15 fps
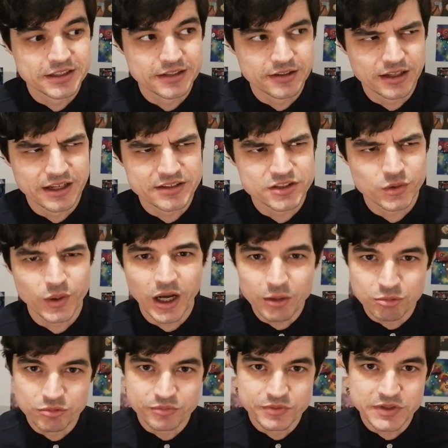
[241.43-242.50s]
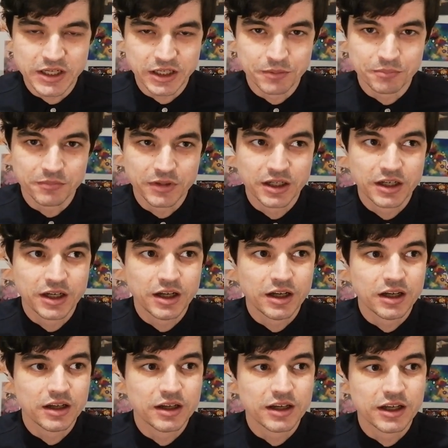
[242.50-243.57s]
the last 2 albums, well,
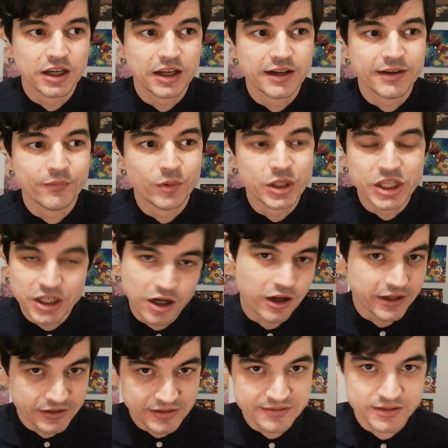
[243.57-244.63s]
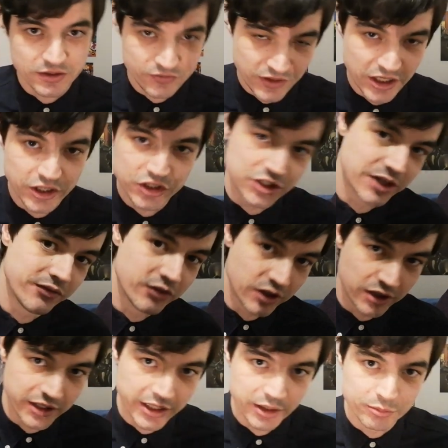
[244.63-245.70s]
you can't kill yourself yet because you haven't
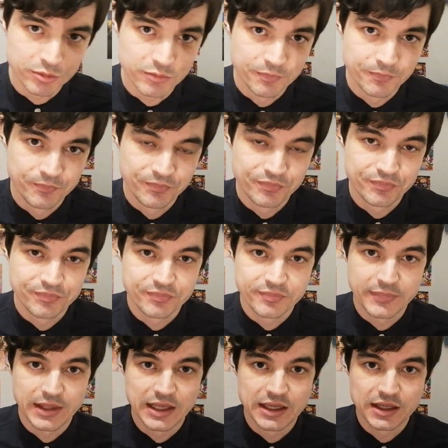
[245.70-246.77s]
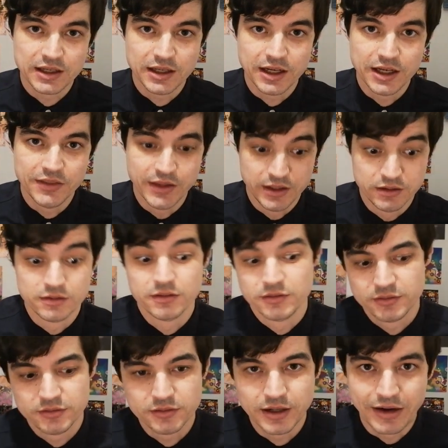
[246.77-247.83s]
done that album. And then
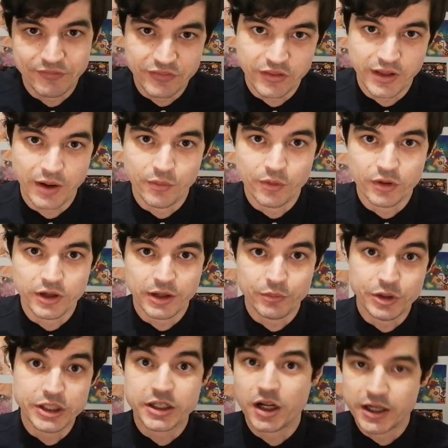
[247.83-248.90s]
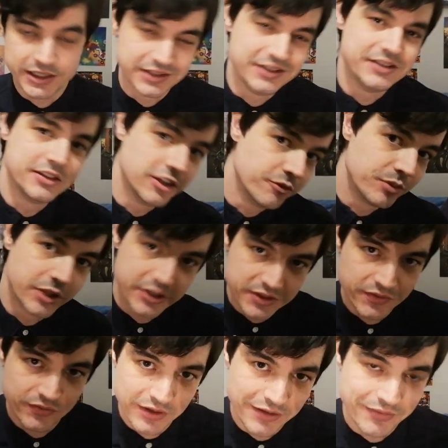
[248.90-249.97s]
after that one, well, you can't kill yourself
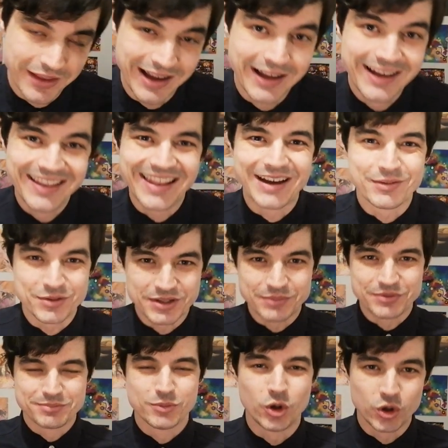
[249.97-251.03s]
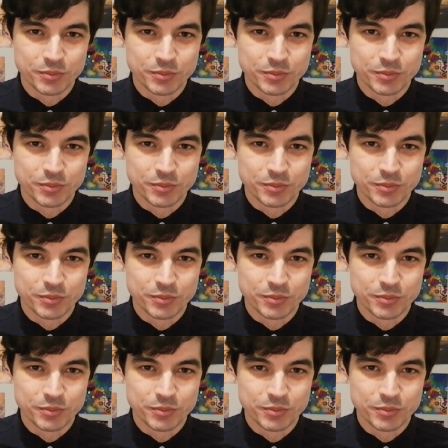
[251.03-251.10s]
because of that. It